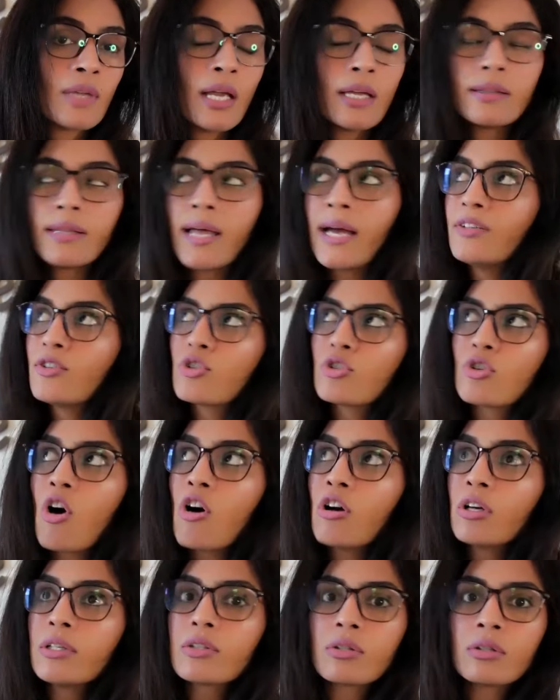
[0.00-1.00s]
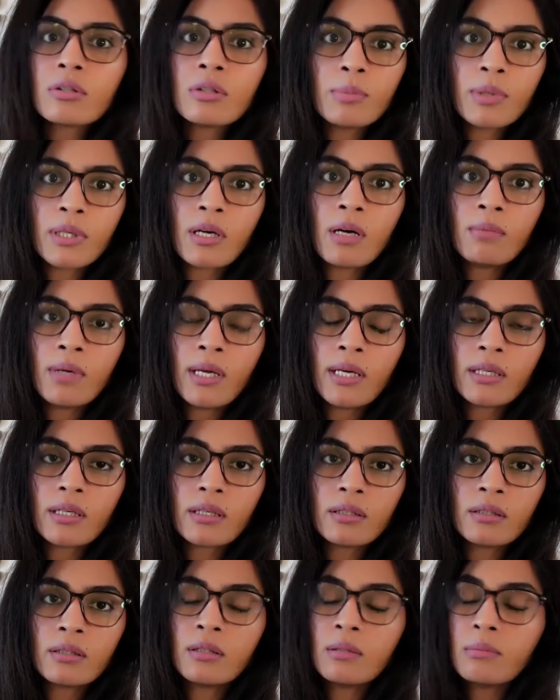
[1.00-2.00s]
That song is going to become like
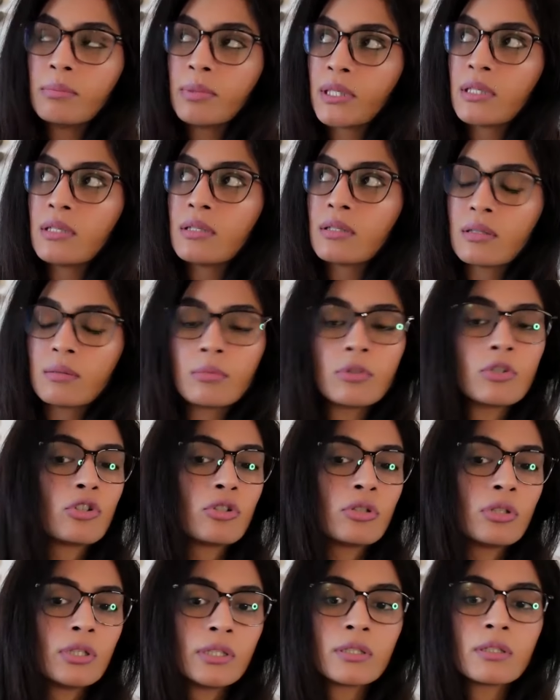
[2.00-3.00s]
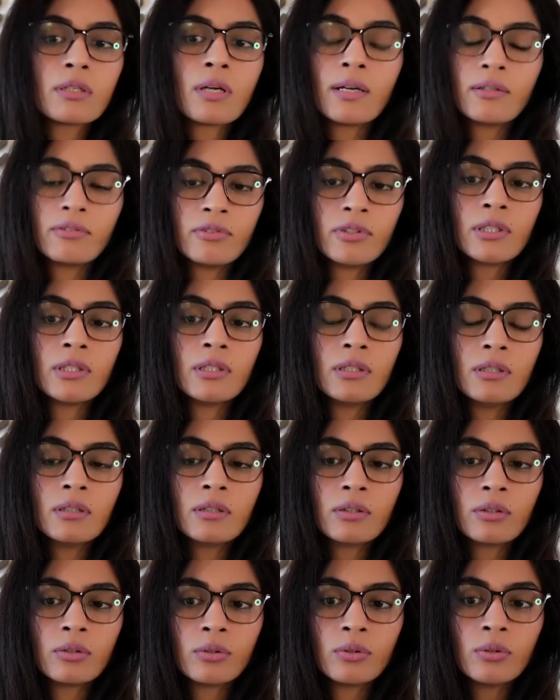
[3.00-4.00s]
the biggest commercial hit, I feel,
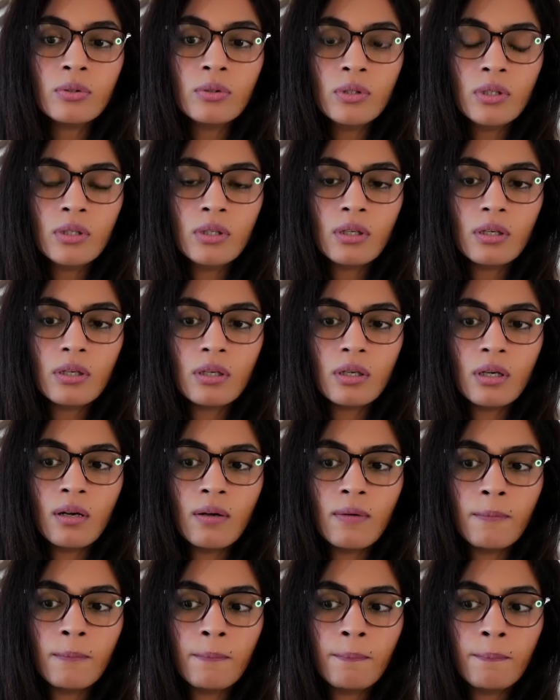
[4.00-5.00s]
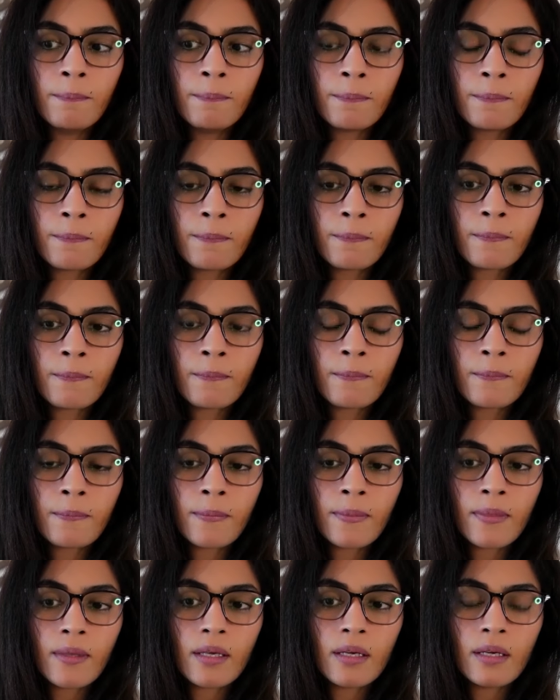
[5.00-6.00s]
you know.
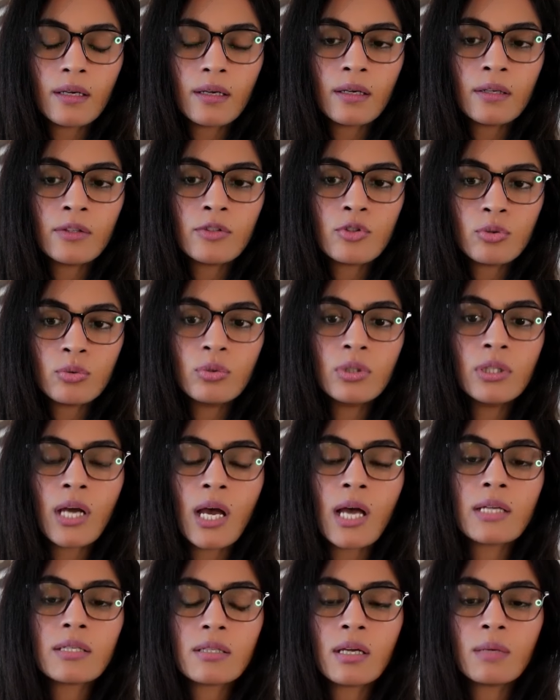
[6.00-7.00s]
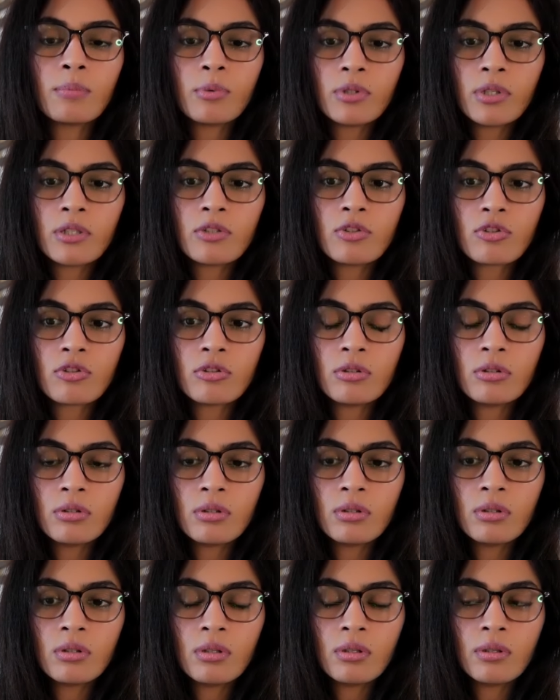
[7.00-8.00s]
It truly has that potential
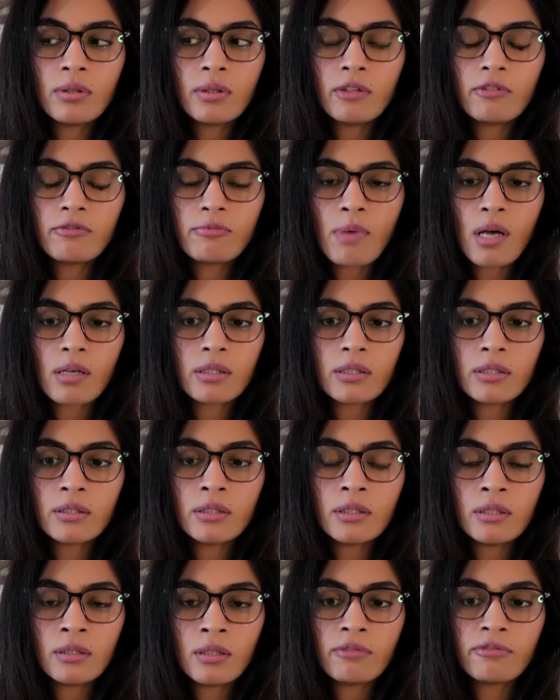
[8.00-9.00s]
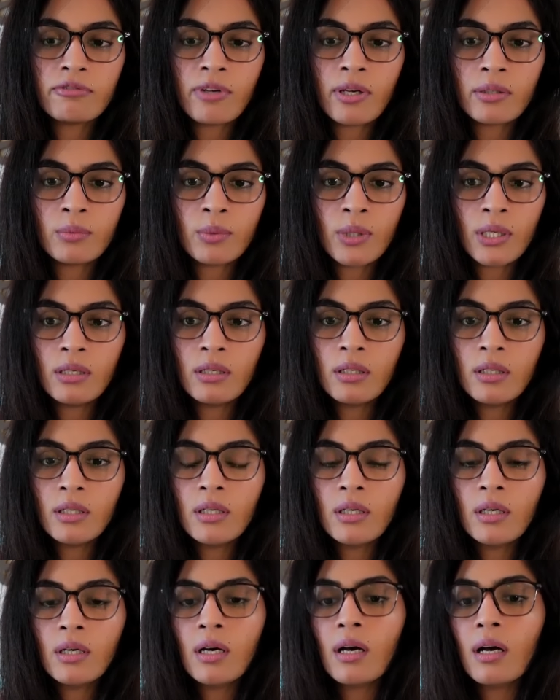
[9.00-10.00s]
if marketed enough and well.
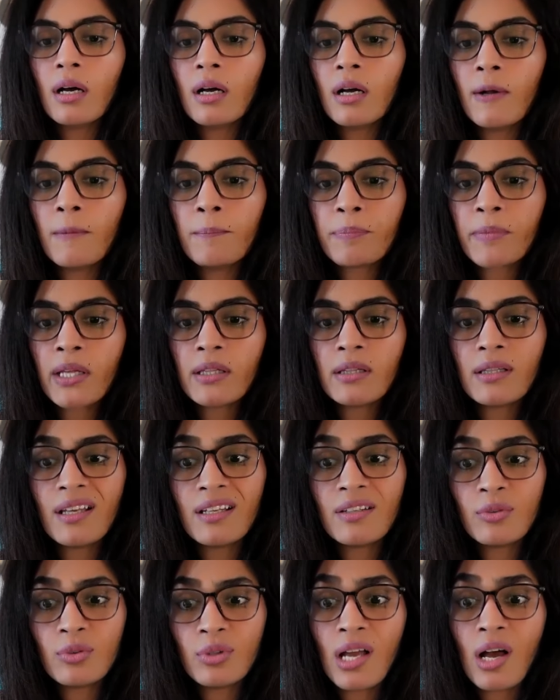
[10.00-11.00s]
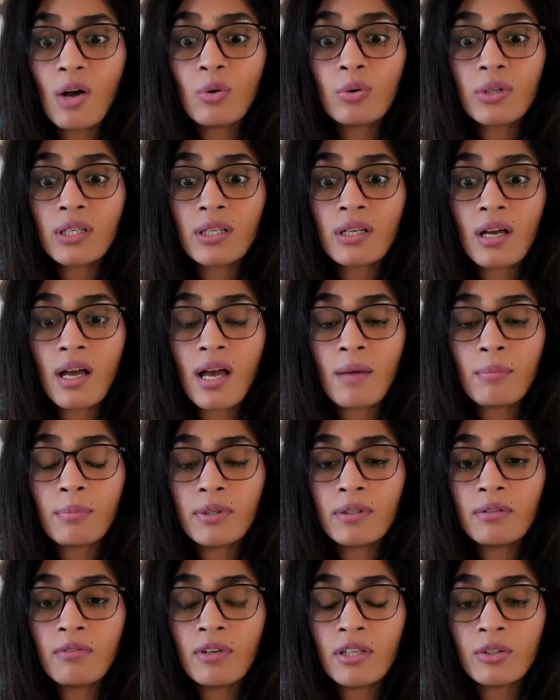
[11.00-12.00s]
And then Rulao Gena
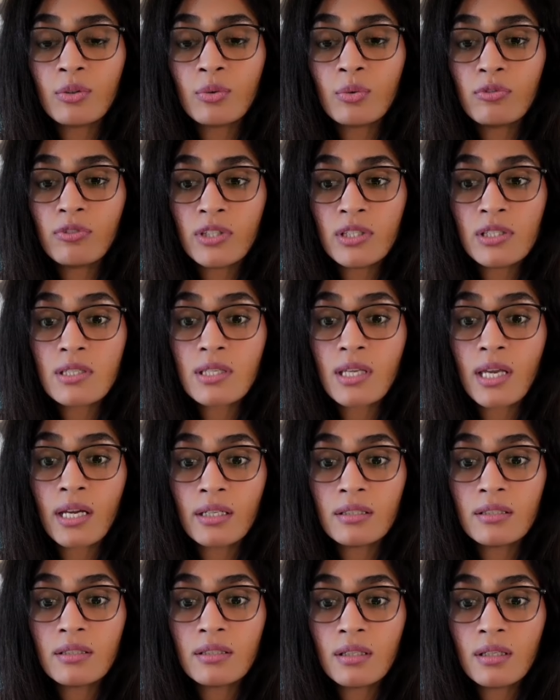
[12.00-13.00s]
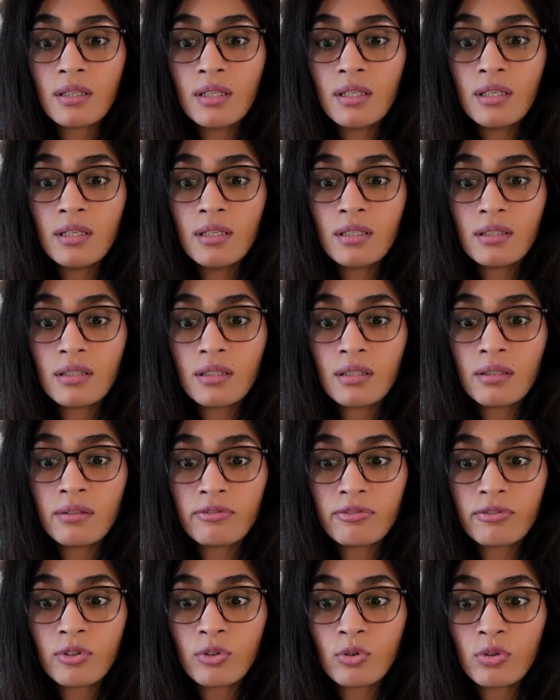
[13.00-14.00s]
happened, where you feel scared
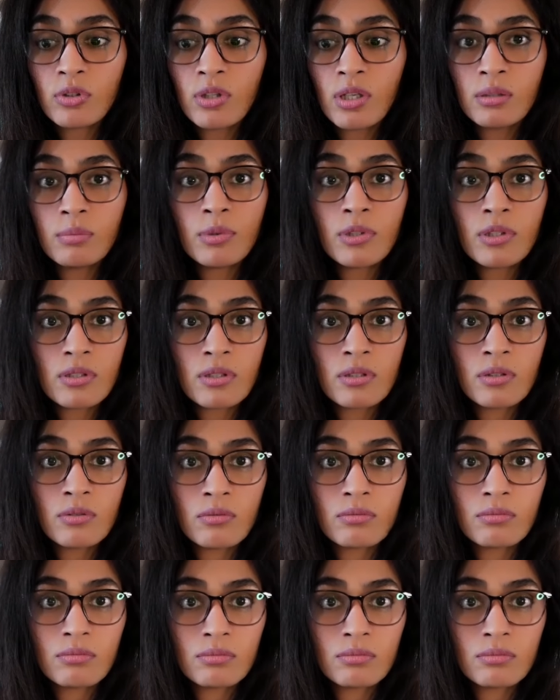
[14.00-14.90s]
if, you know, the other person,